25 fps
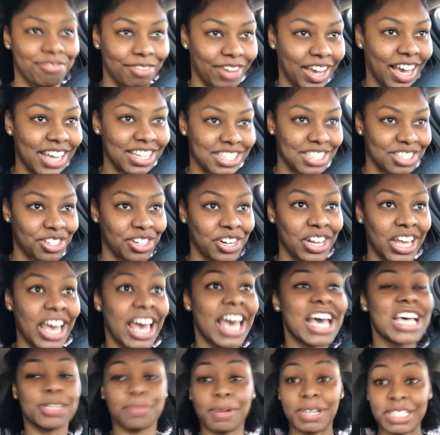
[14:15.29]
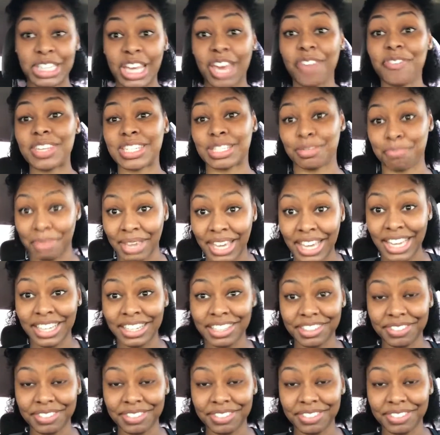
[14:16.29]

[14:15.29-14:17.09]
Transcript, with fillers: faster. Especially if it's me.